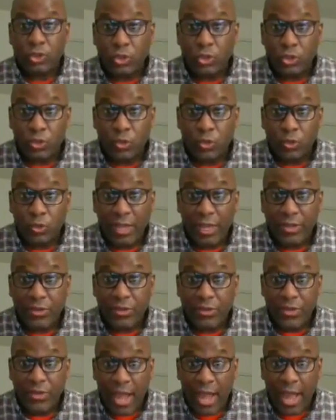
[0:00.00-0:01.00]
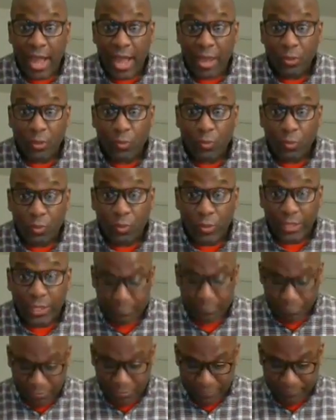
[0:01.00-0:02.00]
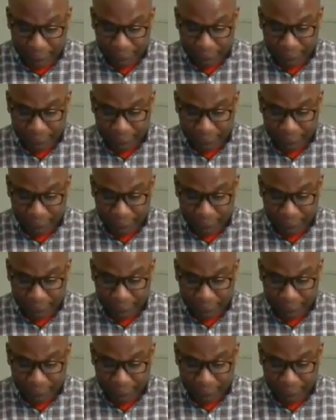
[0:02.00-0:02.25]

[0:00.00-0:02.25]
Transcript: Do not weep.